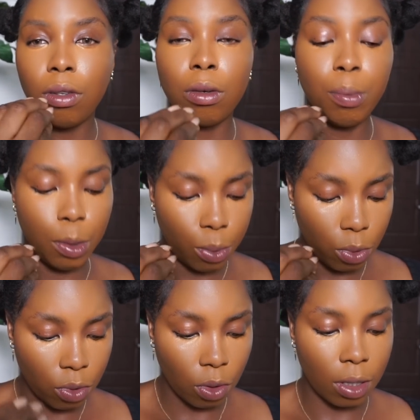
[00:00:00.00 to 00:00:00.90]
Some
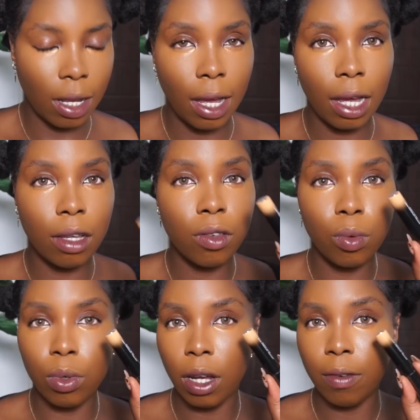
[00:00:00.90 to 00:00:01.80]
people's under eyes
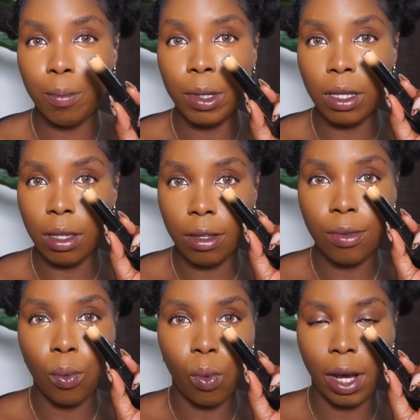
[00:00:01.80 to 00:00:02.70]
would have been this
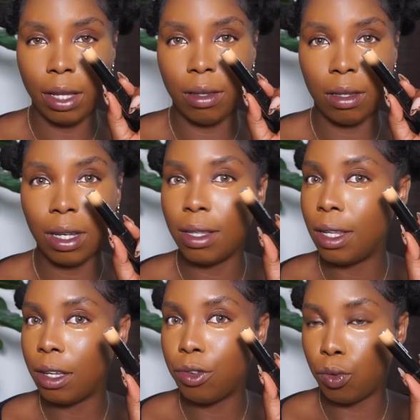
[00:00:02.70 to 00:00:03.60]
white, and
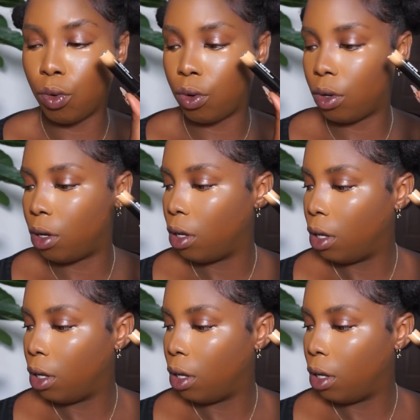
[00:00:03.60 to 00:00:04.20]
that's wrong.